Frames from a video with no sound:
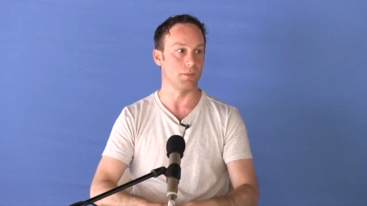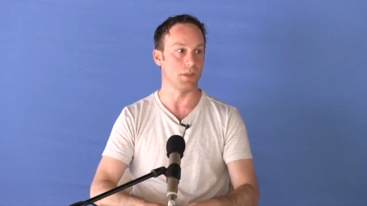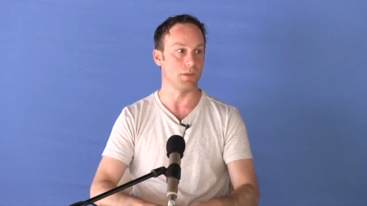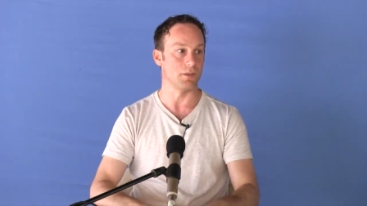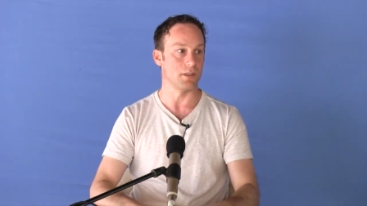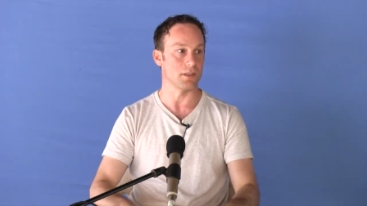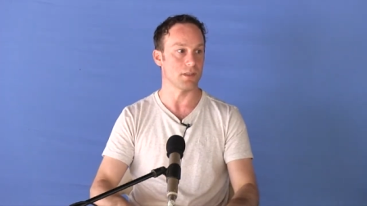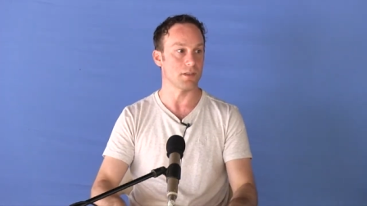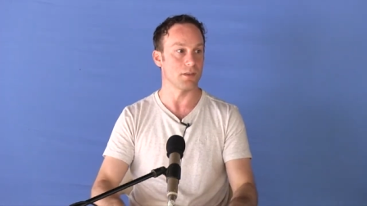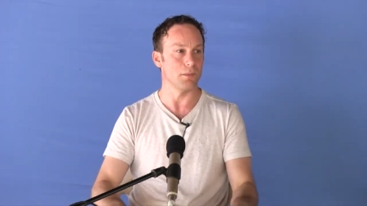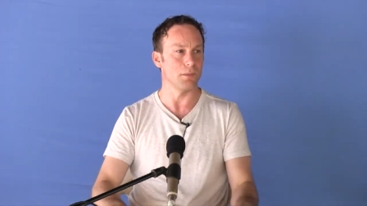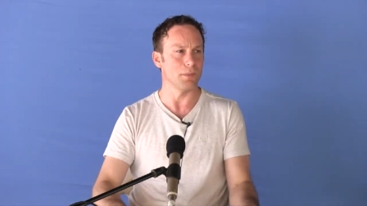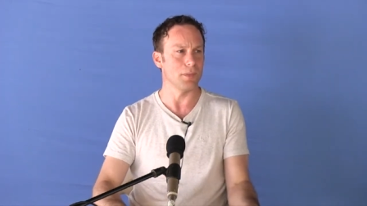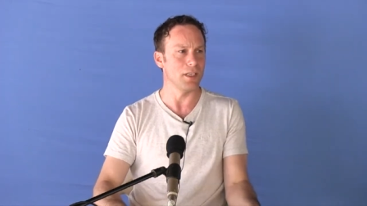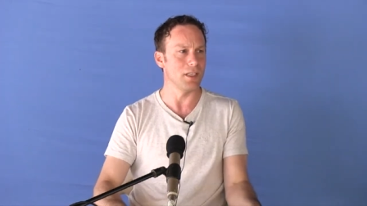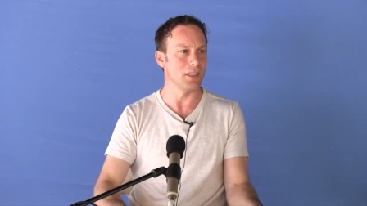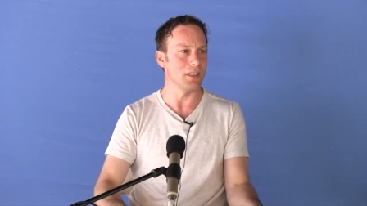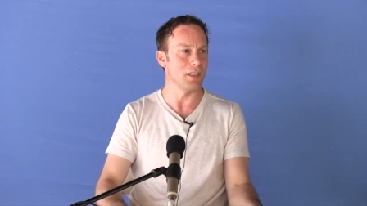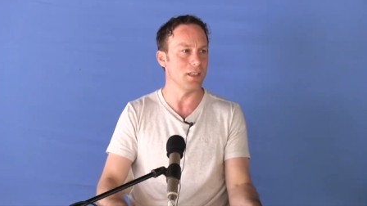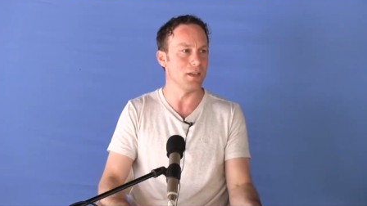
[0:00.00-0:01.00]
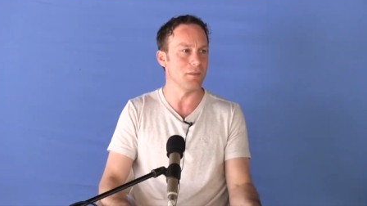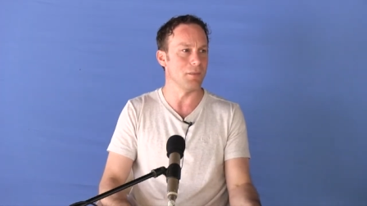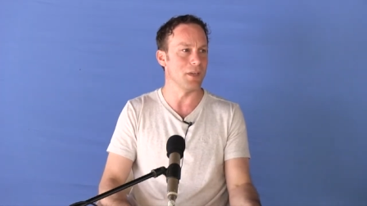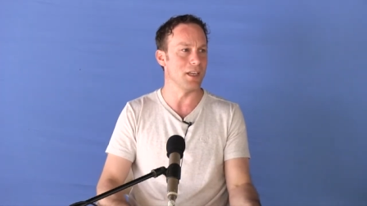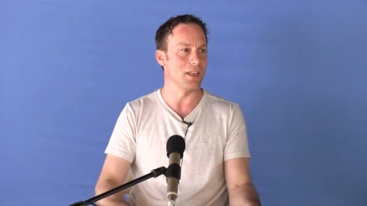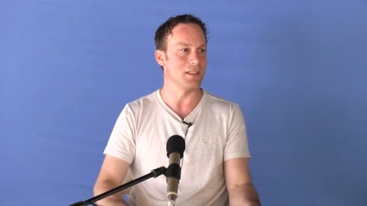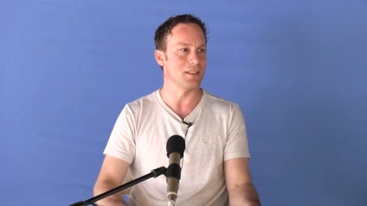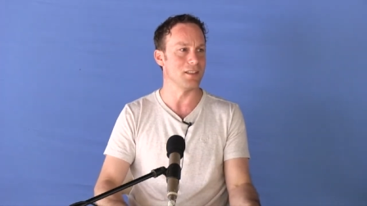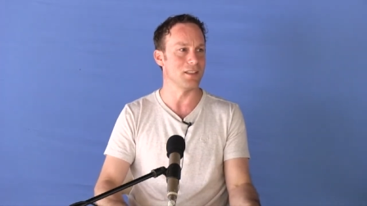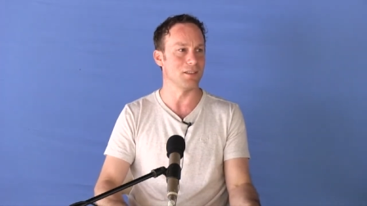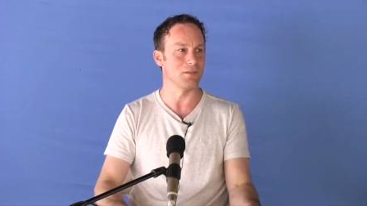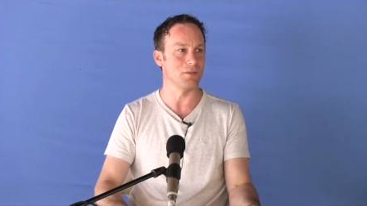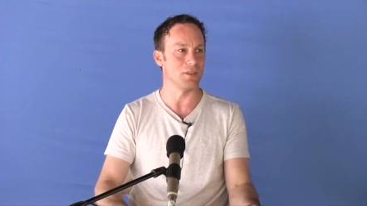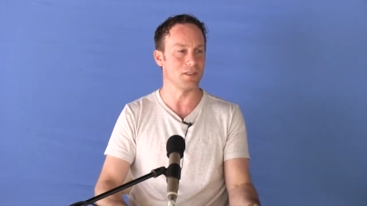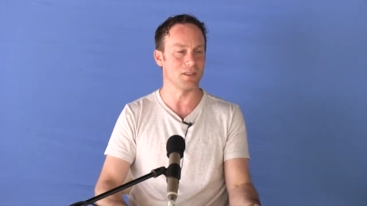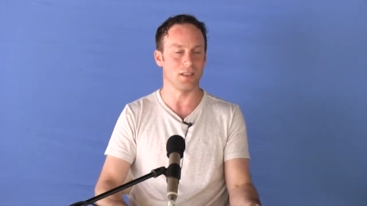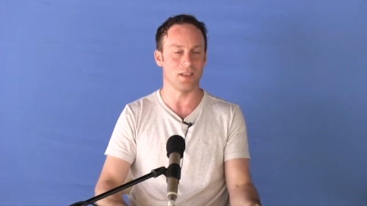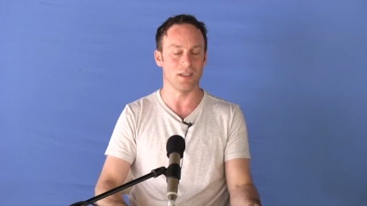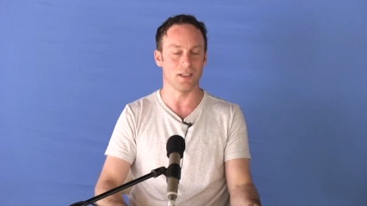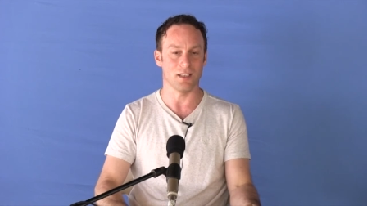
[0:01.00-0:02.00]
I was completely amazed. It
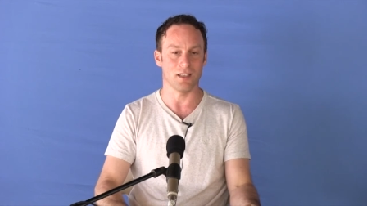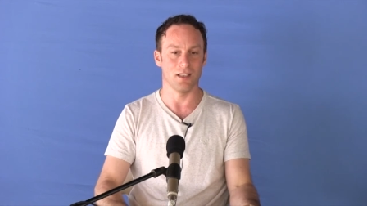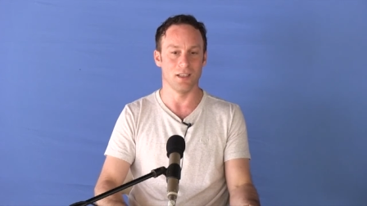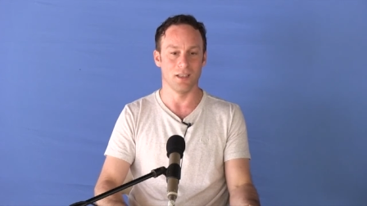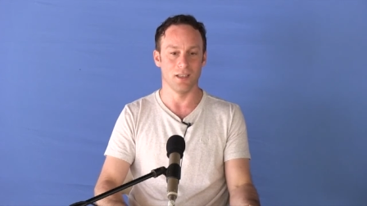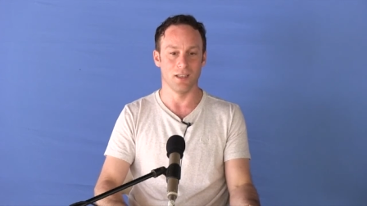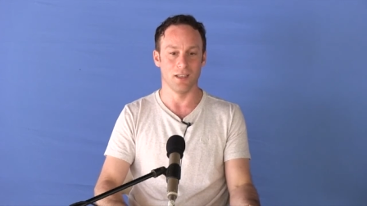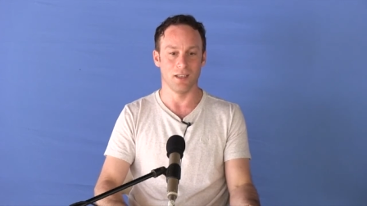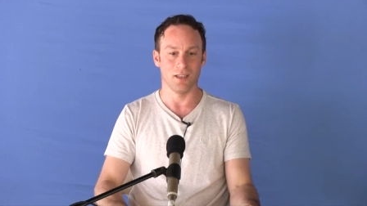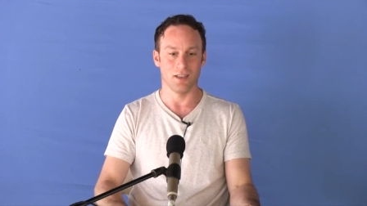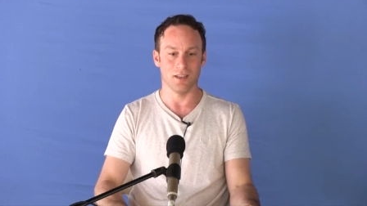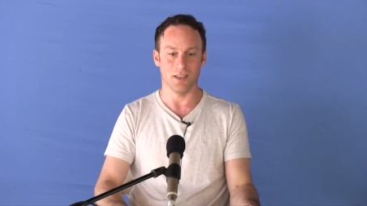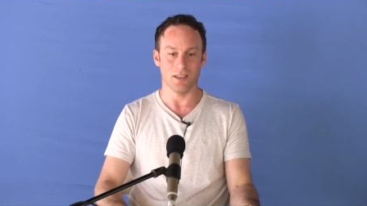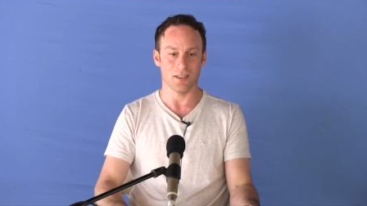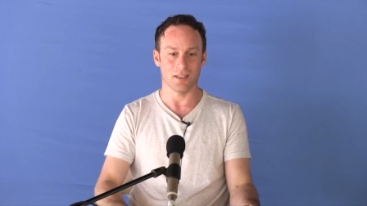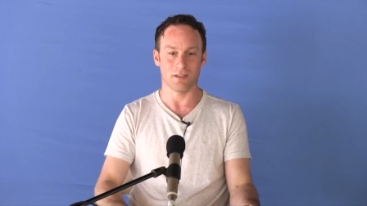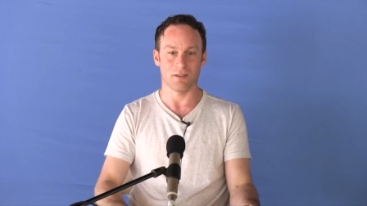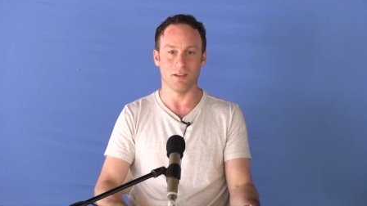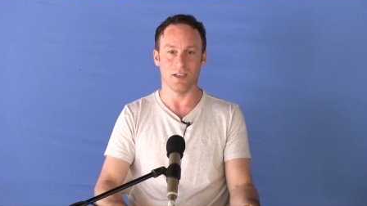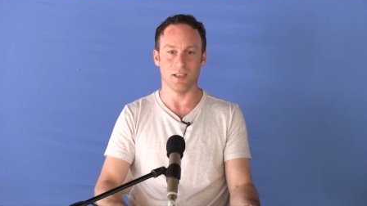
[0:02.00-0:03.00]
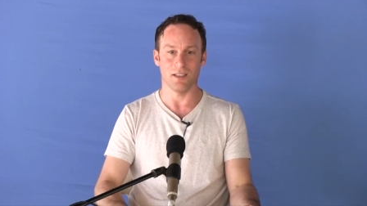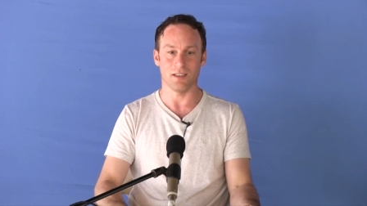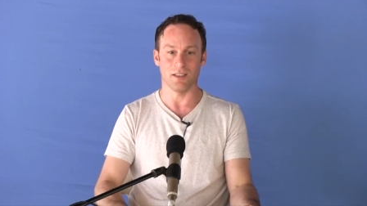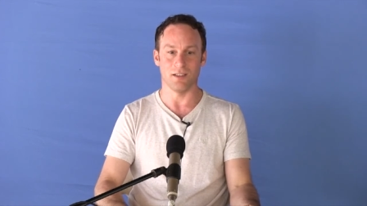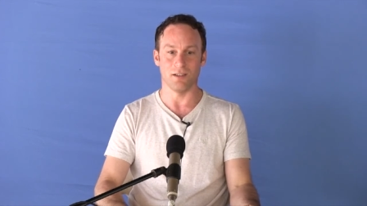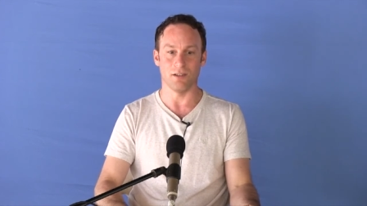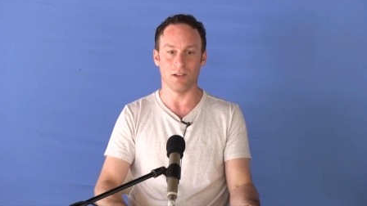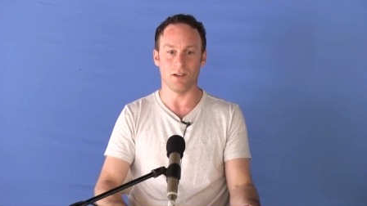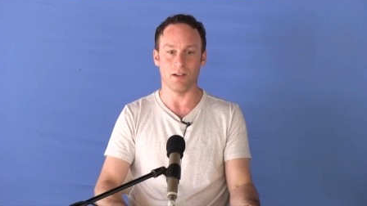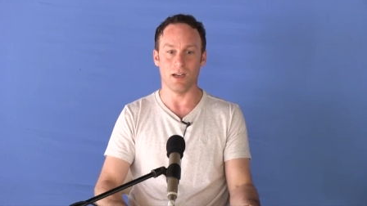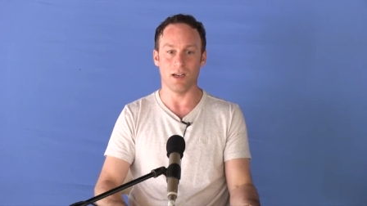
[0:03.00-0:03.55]
was like, that's crazy, you know.